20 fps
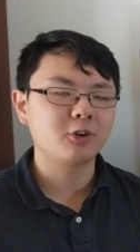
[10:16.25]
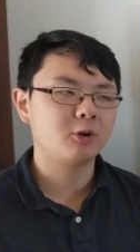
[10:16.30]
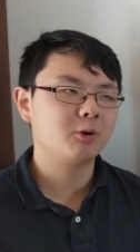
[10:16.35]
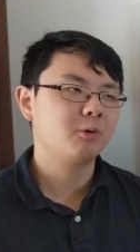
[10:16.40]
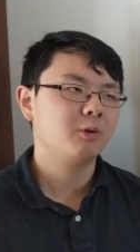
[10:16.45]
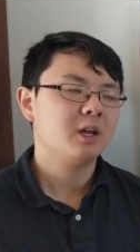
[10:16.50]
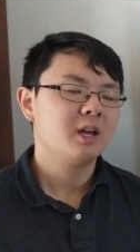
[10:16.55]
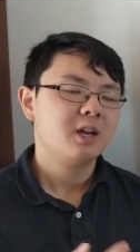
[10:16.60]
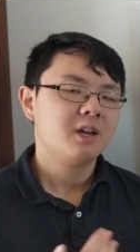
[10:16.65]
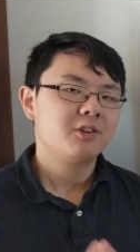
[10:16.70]

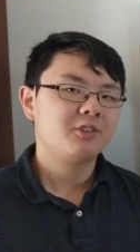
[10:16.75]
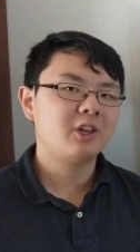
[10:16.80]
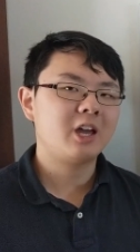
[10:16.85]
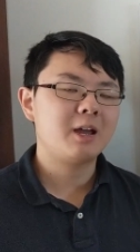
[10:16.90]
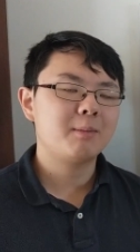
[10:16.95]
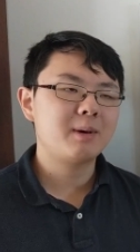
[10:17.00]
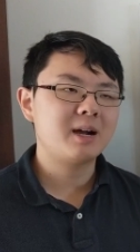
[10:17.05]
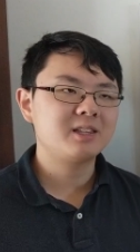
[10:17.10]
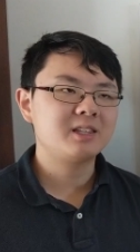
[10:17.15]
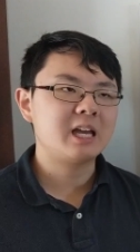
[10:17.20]
So
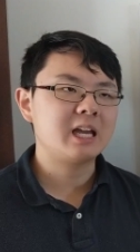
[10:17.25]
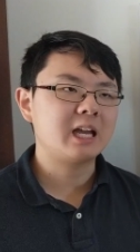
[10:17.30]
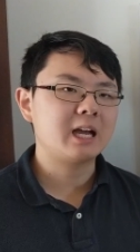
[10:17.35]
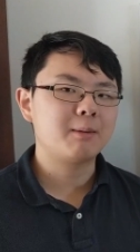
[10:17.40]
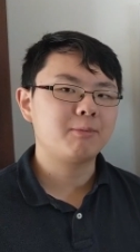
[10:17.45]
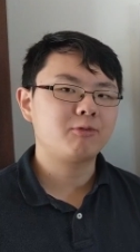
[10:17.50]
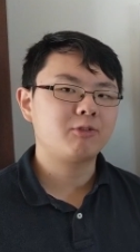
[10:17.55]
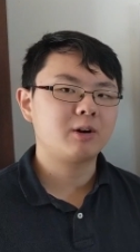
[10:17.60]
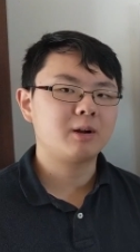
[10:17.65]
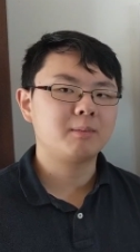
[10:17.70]
say it might take
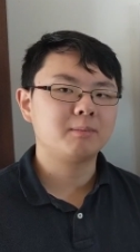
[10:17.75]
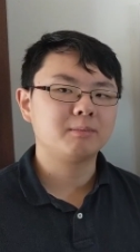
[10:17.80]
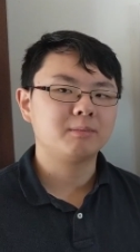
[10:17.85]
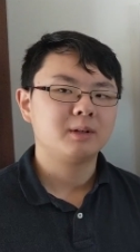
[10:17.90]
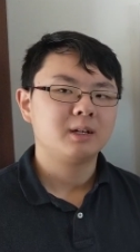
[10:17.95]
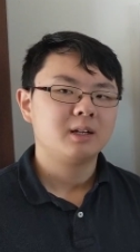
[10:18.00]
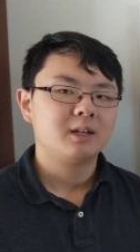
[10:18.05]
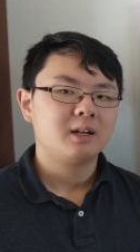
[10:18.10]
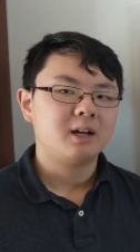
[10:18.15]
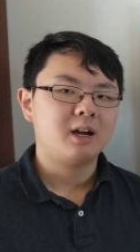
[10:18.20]
up
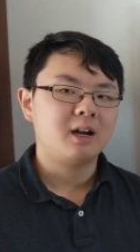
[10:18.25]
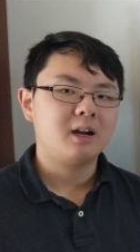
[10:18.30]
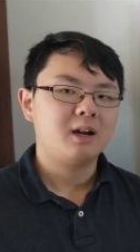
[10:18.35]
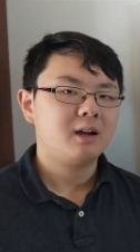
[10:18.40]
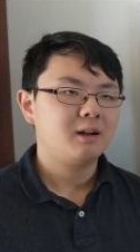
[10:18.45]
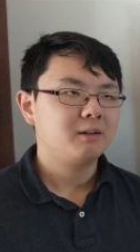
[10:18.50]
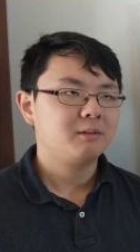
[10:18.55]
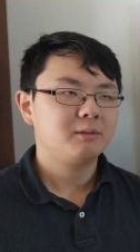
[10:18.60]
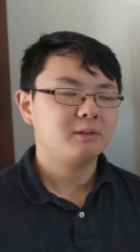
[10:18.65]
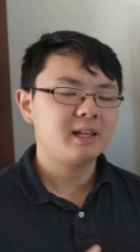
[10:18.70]
from,
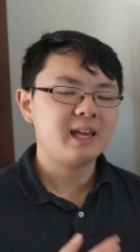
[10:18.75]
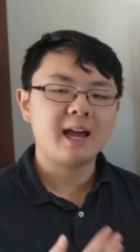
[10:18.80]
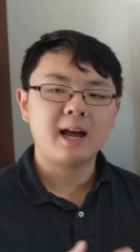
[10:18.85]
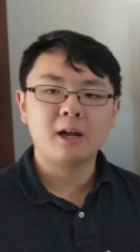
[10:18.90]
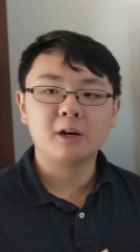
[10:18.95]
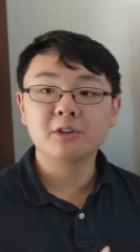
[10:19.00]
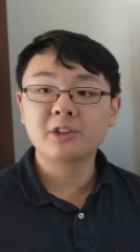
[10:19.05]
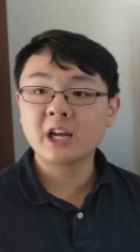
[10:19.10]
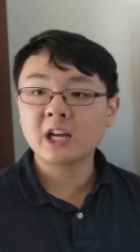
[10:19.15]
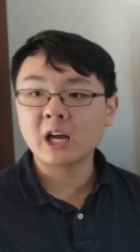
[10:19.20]

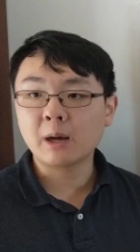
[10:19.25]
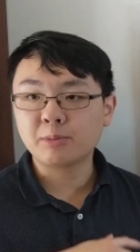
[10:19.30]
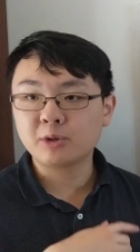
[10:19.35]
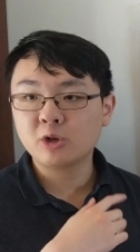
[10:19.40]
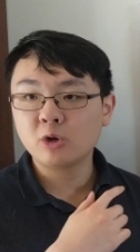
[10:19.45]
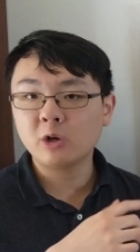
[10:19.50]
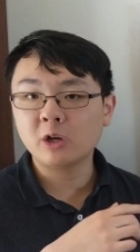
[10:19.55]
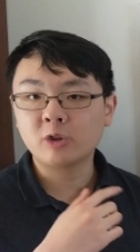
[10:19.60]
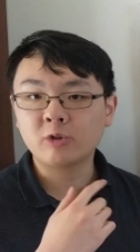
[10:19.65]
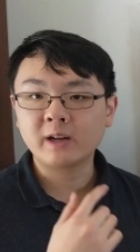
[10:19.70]
it'll take up
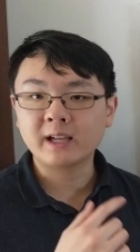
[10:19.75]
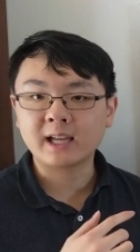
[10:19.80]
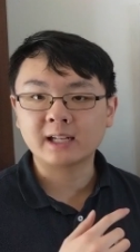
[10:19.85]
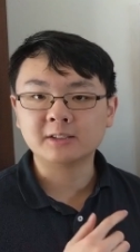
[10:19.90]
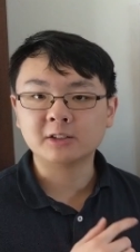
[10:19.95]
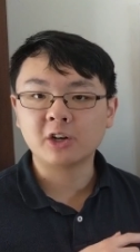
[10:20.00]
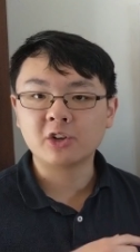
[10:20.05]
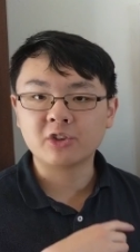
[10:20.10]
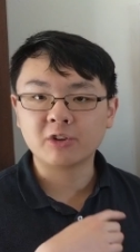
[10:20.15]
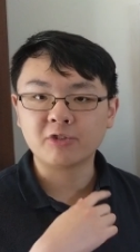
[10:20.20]
2 to 3
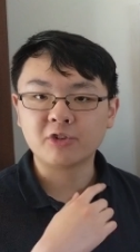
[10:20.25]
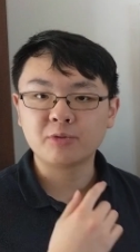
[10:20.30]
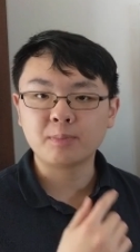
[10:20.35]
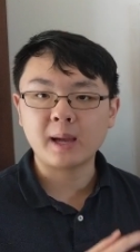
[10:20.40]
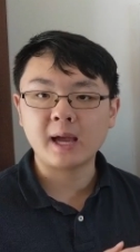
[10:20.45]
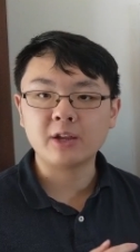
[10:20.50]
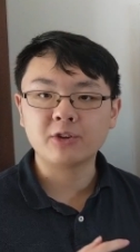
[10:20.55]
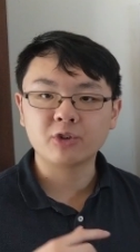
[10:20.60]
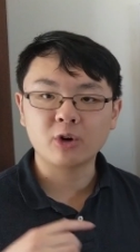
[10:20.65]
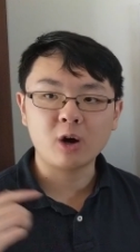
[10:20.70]
kilohertz of
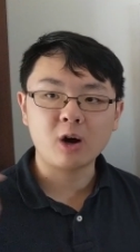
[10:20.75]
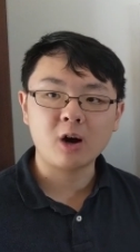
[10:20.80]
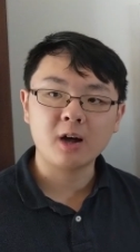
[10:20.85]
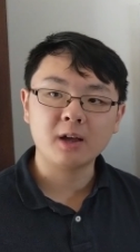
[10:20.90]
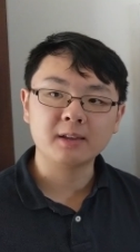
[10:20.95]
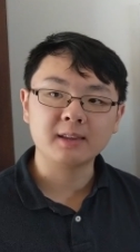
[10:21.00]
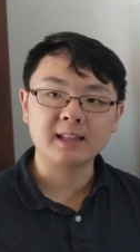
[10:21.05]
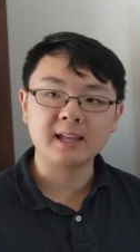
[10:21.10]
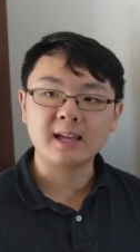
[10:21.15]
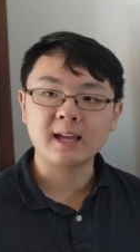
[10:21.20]
space
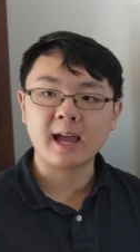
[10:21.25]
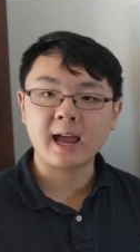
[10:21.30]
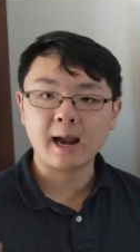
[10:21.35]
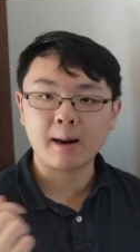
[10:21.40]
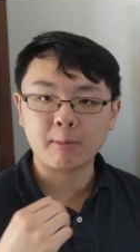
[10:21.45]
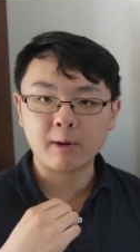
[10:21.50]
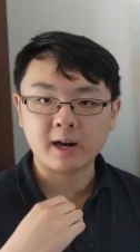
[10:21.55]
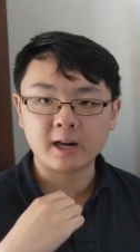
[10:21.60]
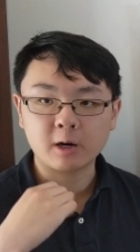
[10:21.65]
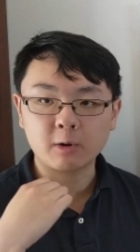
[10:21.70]
on the
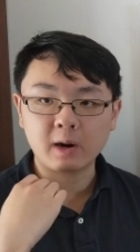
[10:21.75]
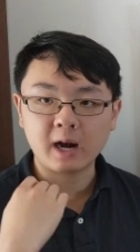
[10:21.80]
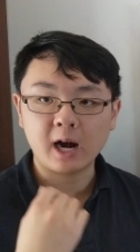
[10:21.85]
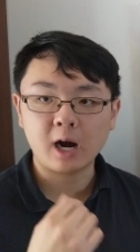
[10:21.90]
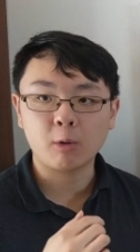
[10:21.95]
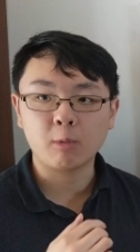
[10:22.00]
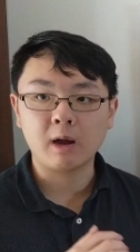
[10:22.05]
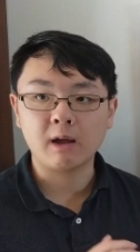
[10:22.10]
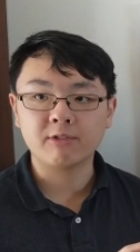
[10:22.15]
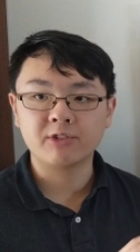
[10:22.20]
ham radio
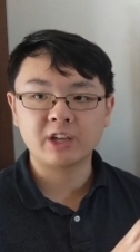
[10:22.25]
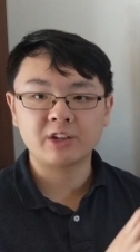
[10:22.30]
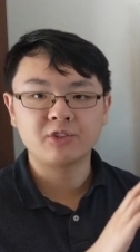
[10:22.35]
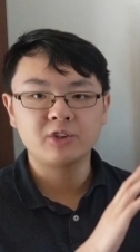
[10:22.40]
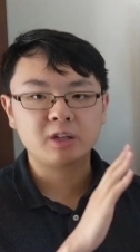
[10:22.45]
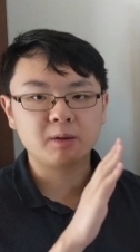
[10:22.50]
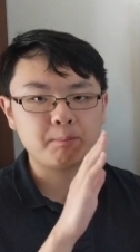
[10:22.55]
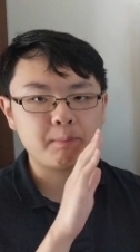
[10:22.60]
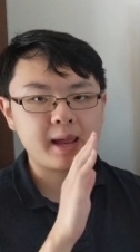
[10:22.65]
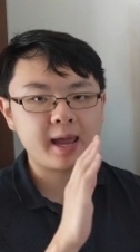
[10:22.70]
airwaves.
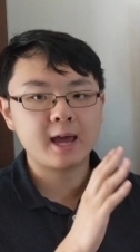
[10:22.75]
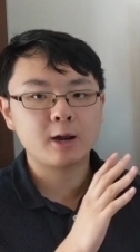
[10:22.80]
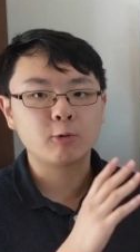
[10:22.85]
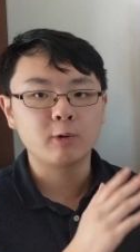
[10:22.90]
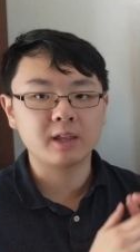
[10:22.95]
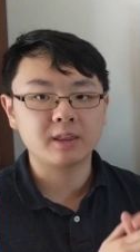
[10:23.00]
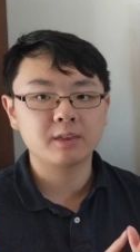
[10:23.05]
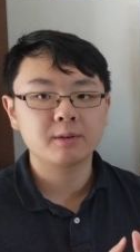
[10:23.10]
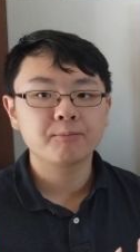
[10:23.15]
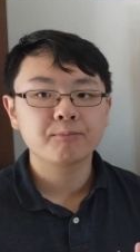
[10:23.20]
That's the
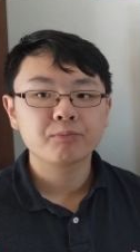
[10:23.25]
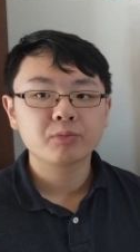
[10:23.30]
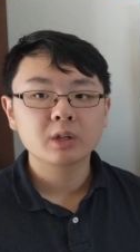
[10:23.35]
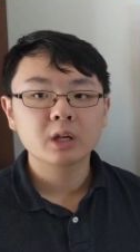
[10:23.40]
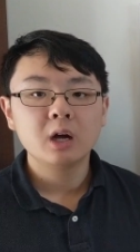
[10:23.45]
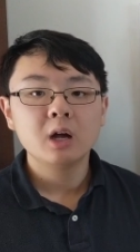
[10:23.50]
bandwidth.